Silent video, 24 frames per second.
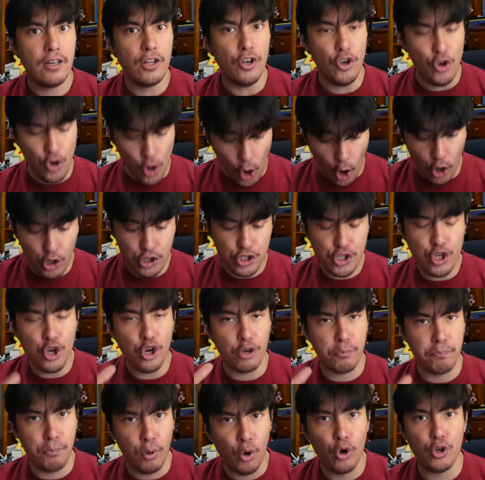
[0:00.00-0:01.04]
not to
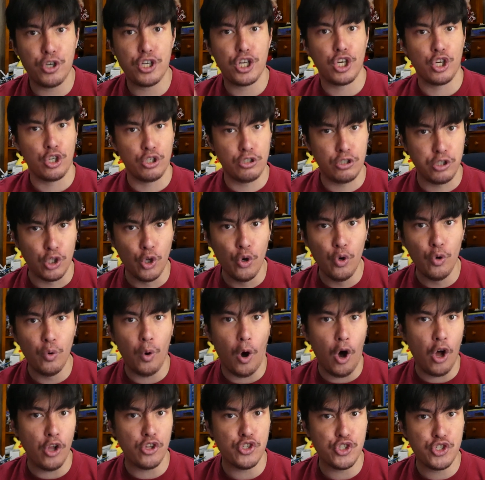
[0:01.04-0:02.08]
put glue
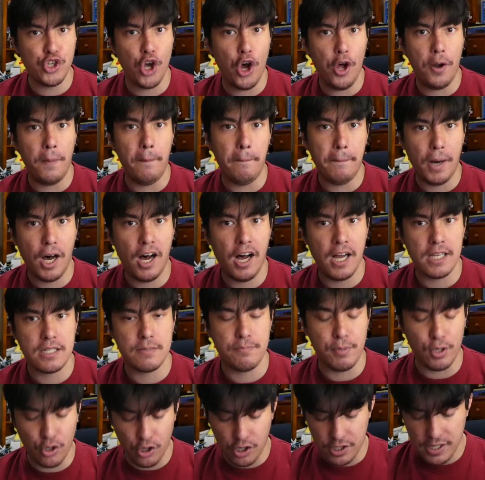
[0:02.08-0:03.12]
on certain parts
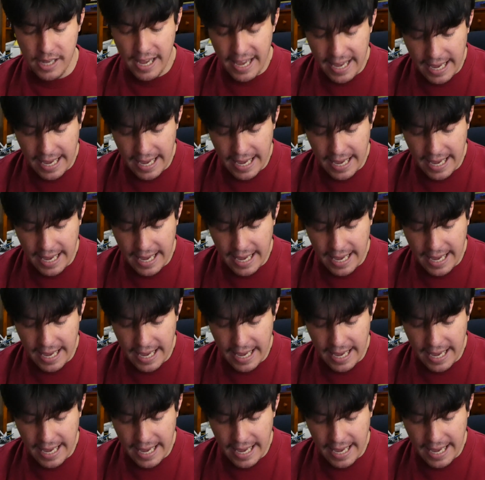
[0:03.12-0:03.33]
because